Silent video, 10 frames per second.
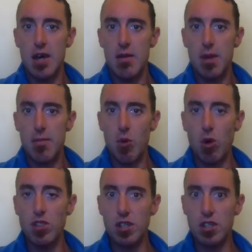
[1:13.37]
be more
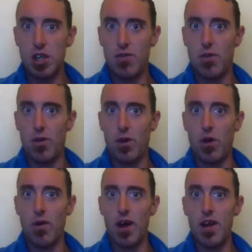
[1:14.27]
successful in the long
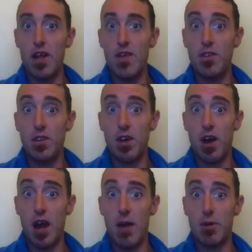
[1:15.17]
run if you don't
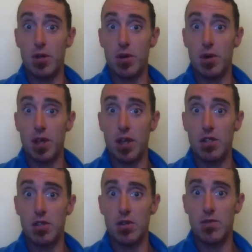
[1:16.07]
arbitrarily
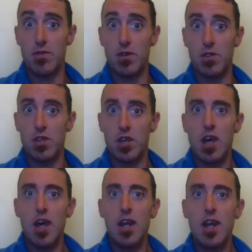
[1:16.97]
exclude foods.
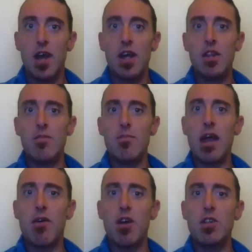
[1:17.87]
Now, in the
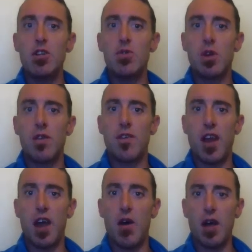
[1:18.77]
macronutrient
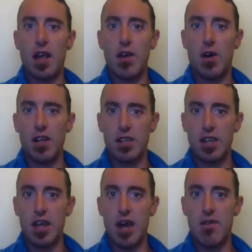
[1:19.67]
video, I
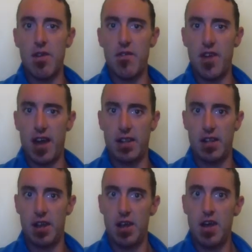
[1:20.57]
did cover the fact
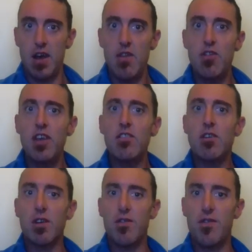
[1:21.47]
that things
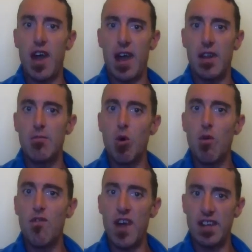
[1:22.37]
like fat, the more
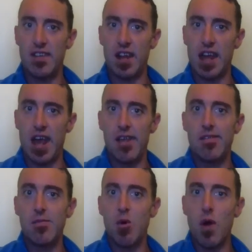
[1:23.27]
fat something has,
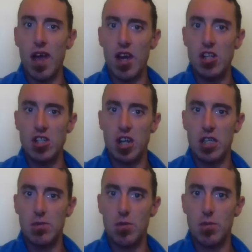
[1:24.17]
the more energy dense
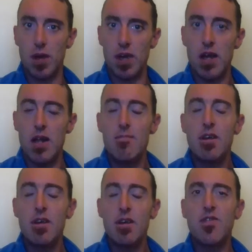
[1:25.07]
it will be,
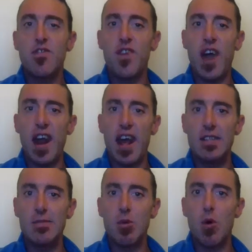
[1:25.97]
because fat
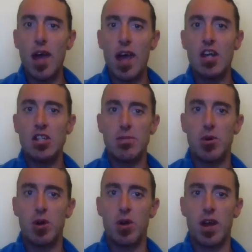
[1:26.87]
has more energy
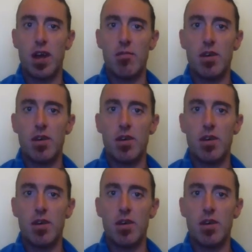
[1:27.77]
per gram.